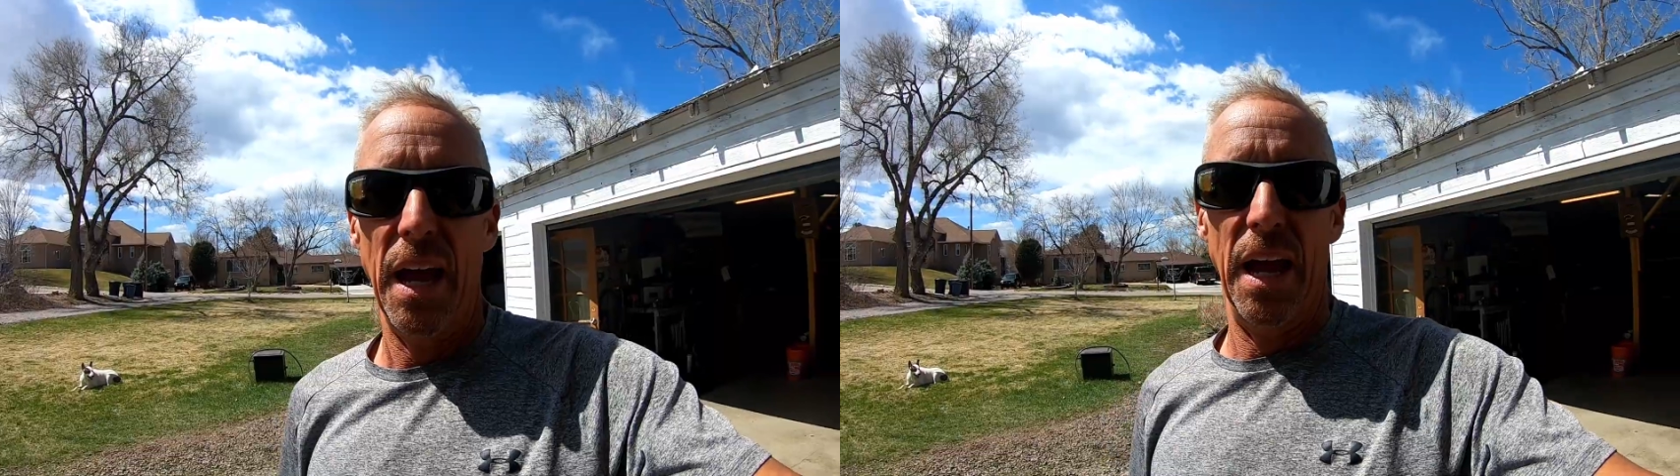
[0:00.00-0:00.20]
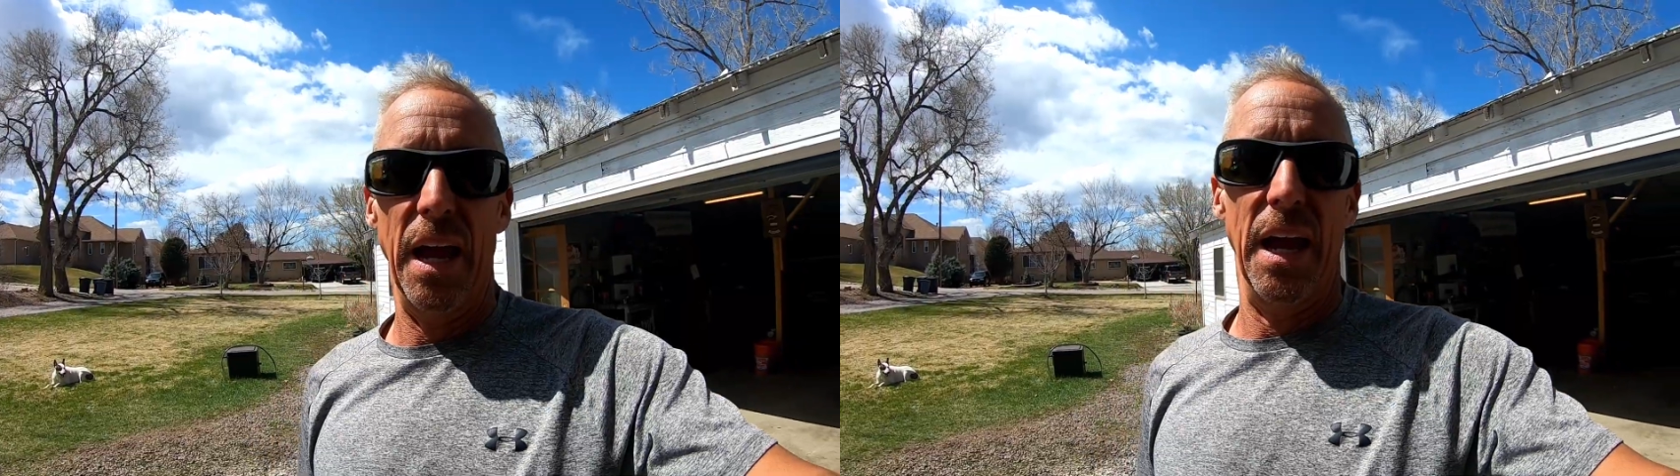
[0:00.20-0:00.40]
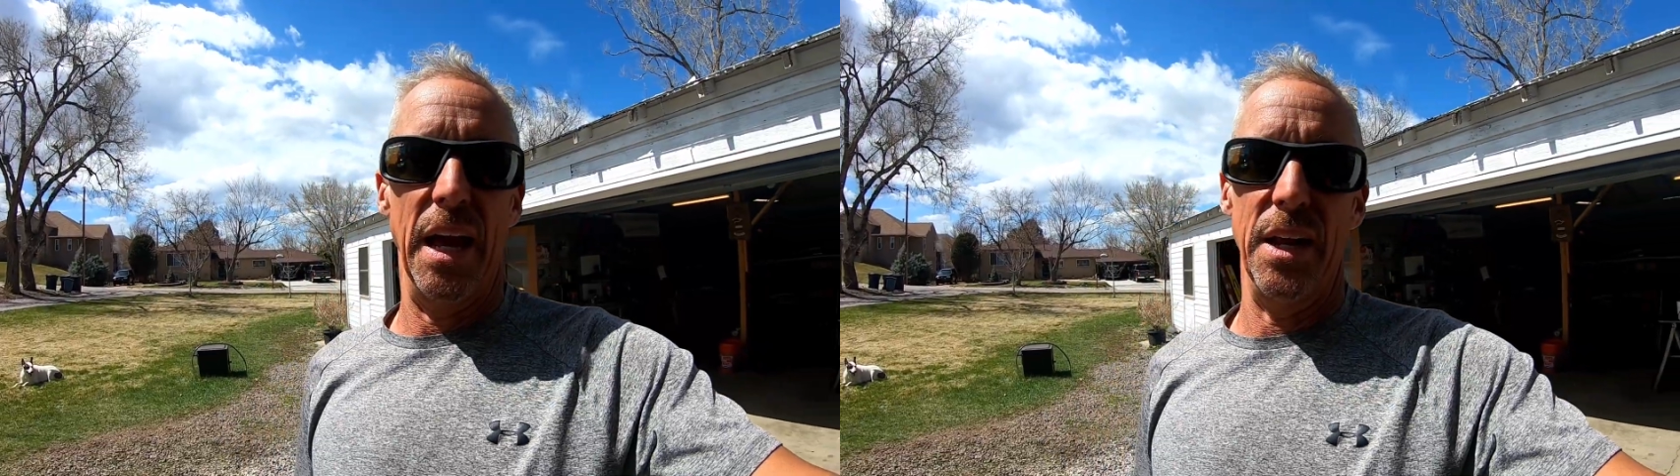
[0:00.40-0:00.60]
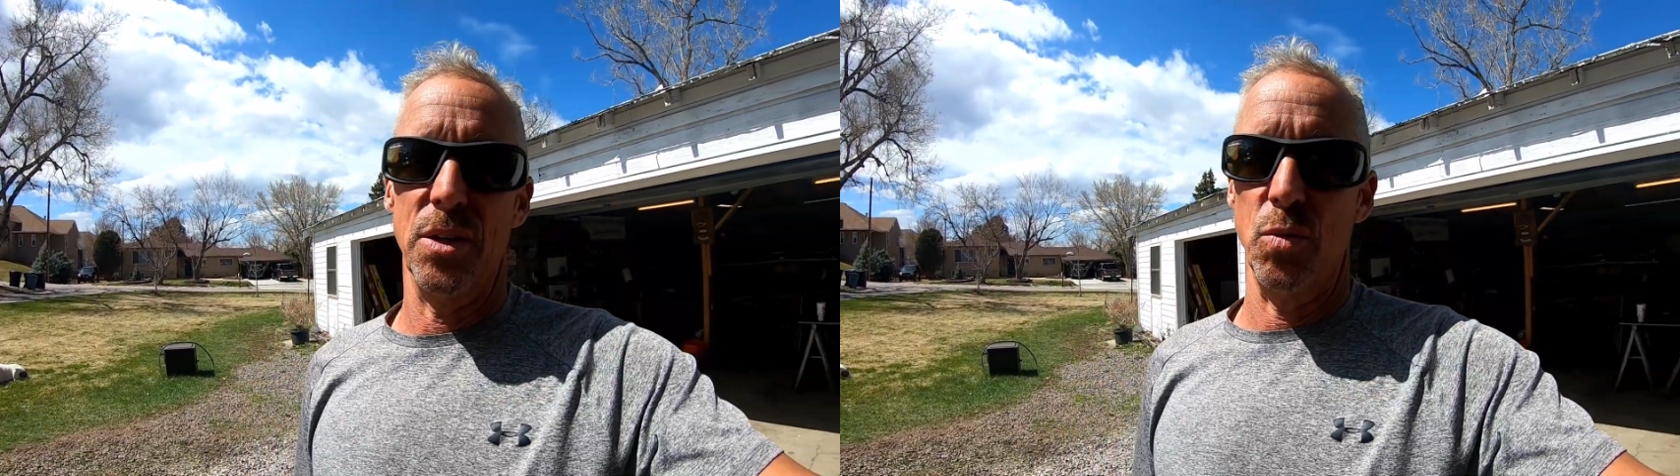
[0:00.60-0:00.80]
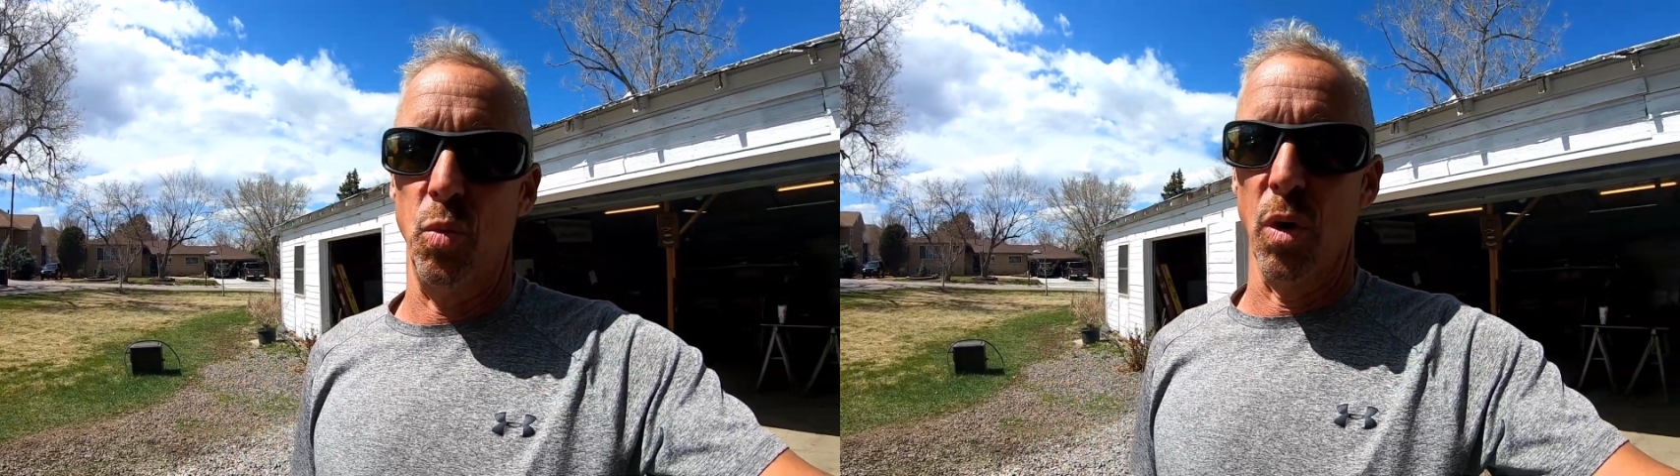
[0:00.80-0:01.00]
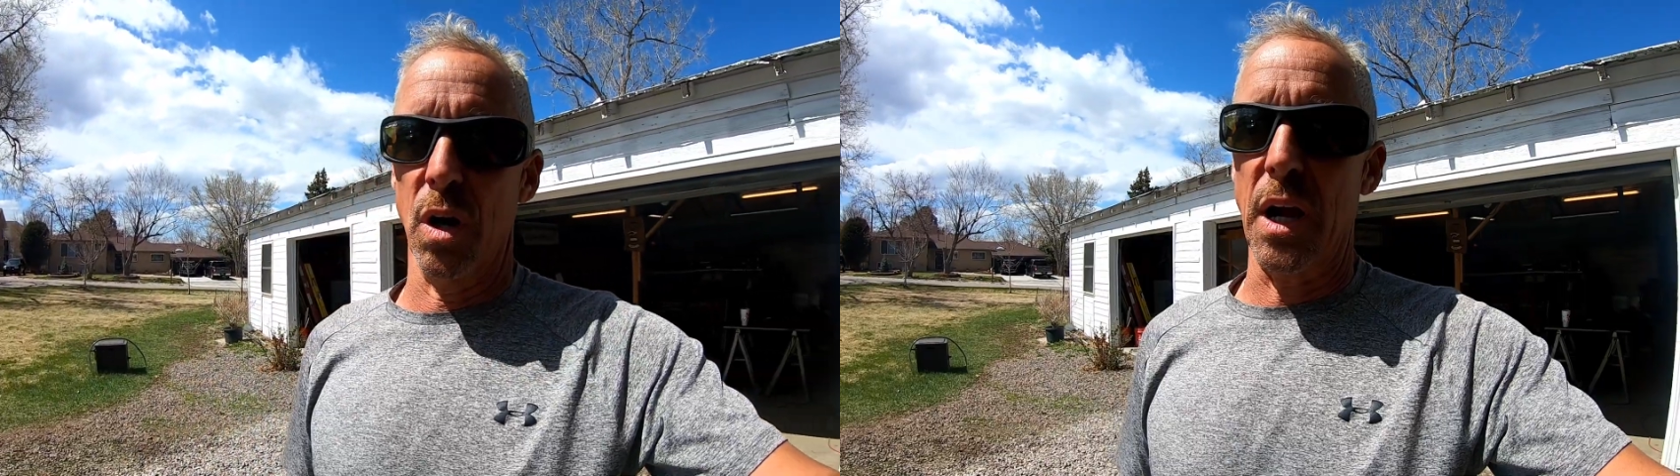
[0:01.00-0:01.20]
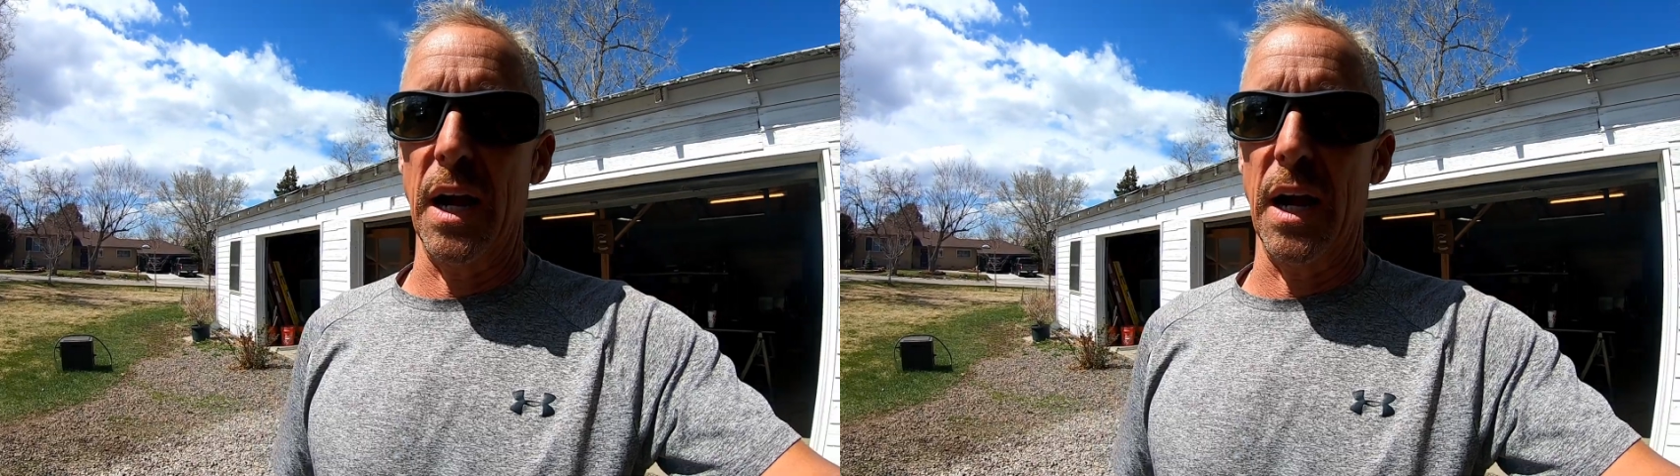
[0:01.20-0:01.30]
and work